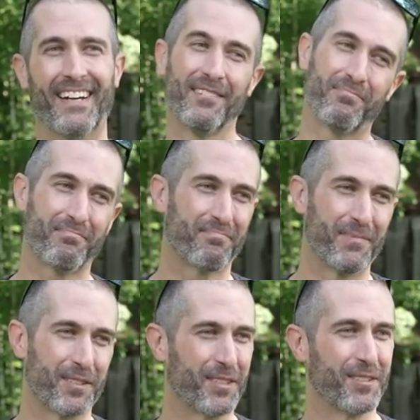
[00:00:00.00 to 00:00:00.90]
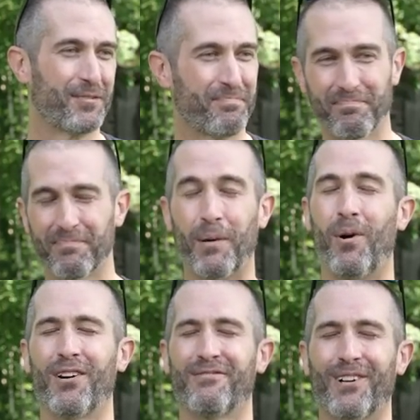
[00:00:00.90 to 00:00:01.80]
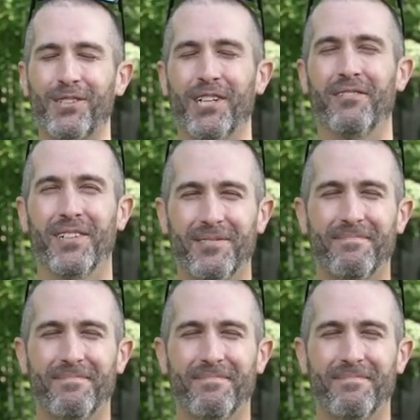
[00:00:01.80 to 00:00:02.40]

uh, this is a modern version of it.